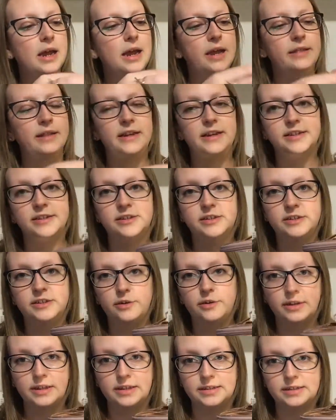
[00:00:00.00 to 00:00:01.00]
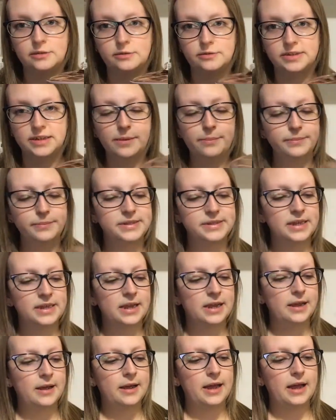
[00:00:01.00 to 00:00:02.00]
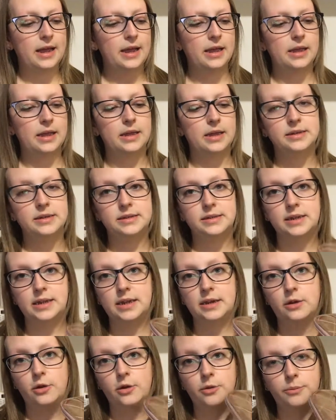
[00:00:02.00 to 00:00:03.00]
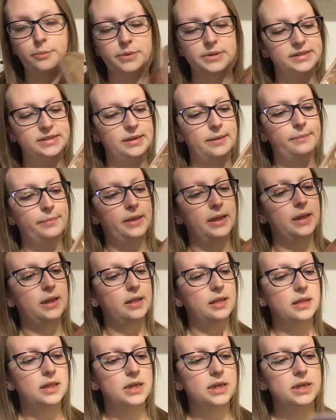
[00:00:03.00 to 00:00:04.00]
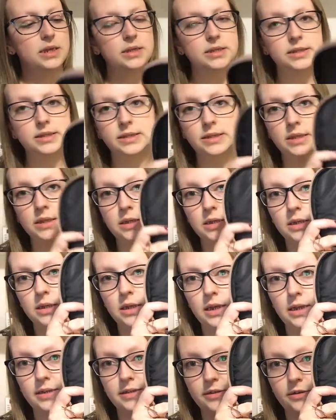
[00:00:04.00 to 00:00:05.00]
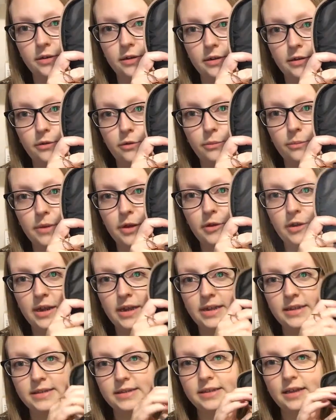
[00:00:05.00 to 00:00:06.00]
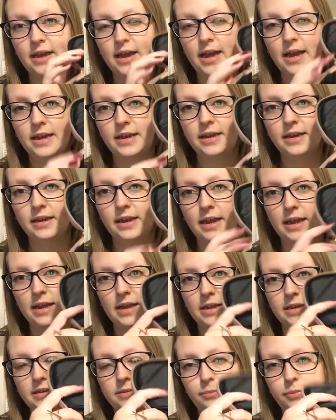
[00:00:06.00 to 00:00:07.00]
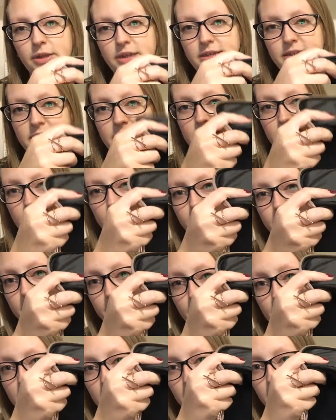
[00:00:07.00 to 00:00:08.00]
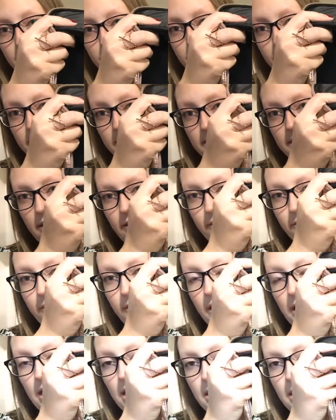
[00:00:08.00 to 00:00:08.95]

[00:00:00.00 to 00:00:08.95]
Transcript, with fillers: and then it's just got these little zips and it opens up like this and it's got a little mirror inside and plenty of space to put stuff